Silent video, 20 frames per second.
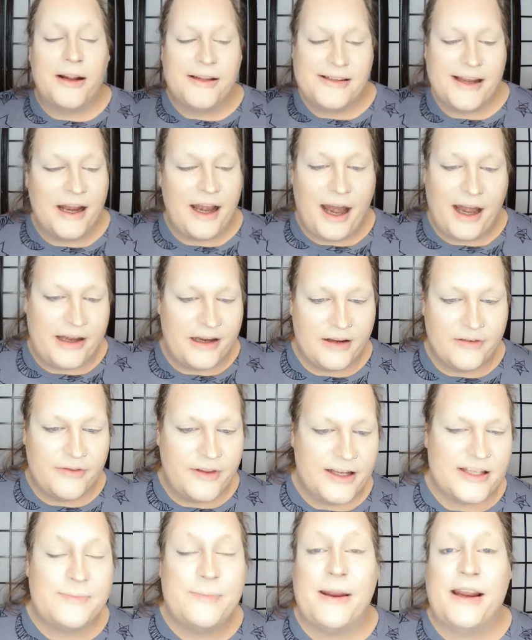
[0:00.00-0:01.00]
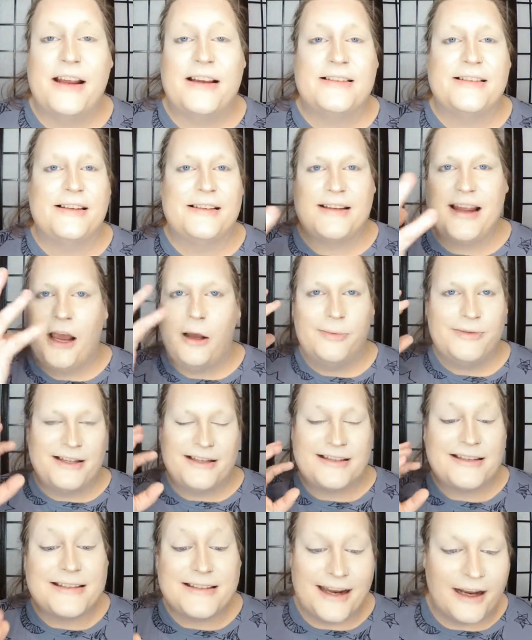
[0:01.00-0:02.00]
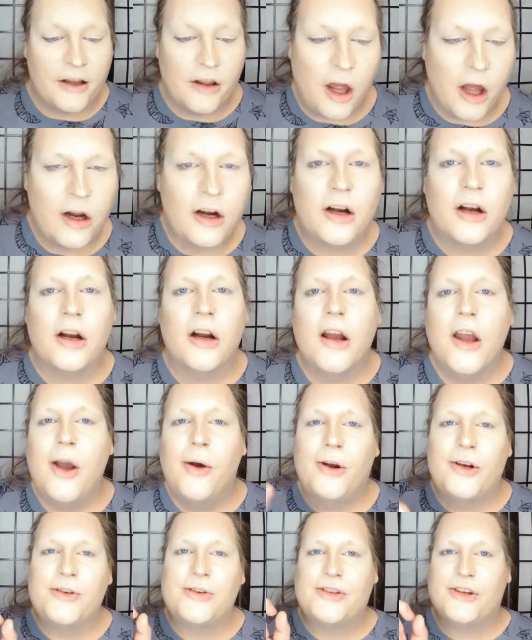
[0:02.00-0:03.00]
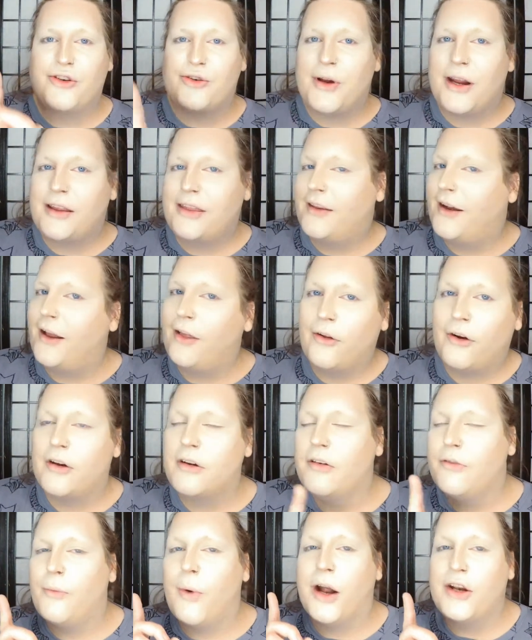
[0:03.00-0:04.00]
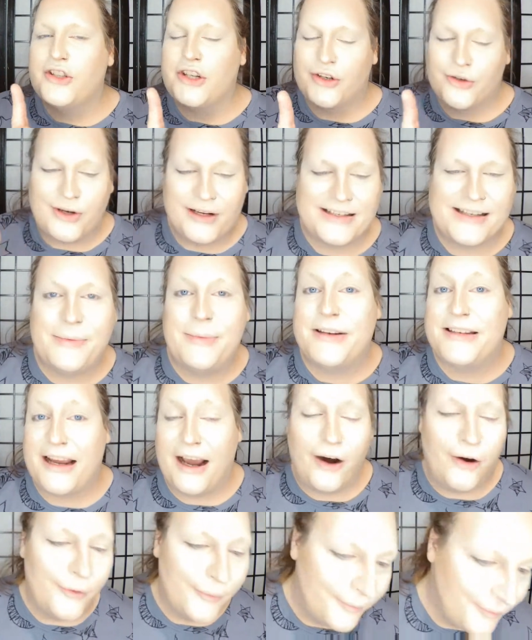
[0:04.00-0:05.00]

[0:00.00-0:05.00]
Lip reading: I set any of this because it helps it stick longer, which is a trick that I learned watching Trixie Mattel.